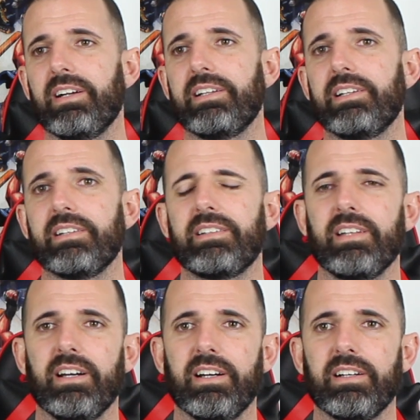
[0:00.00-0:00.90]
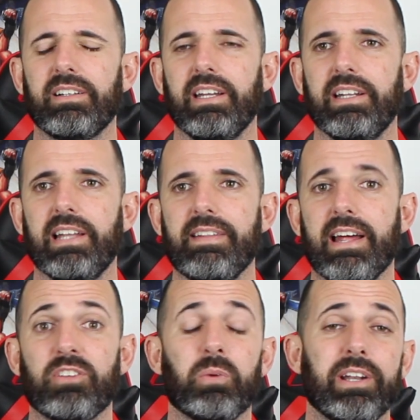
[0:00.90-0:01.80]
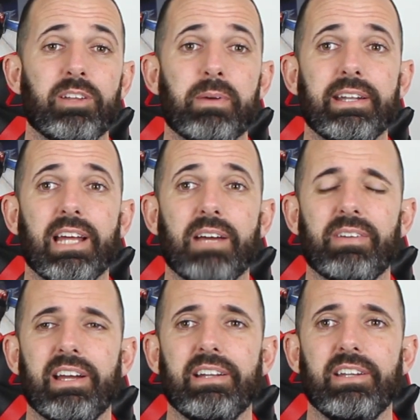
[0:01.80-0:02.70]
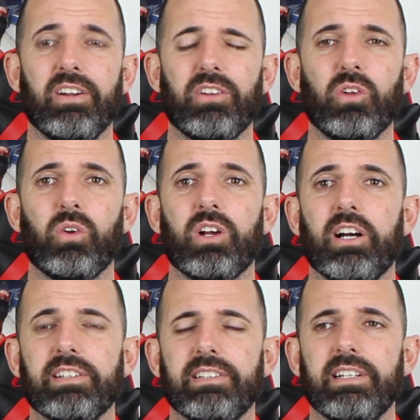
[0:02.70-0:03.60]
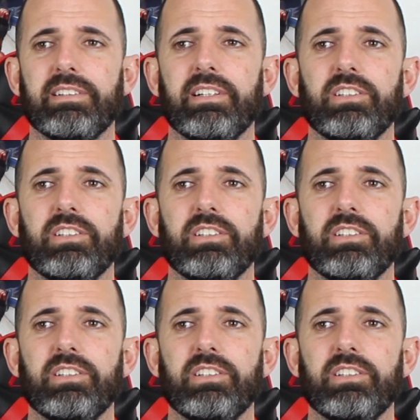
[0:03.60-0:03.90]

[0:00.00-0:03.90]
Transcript: it just that's what it is by the time the total cost is.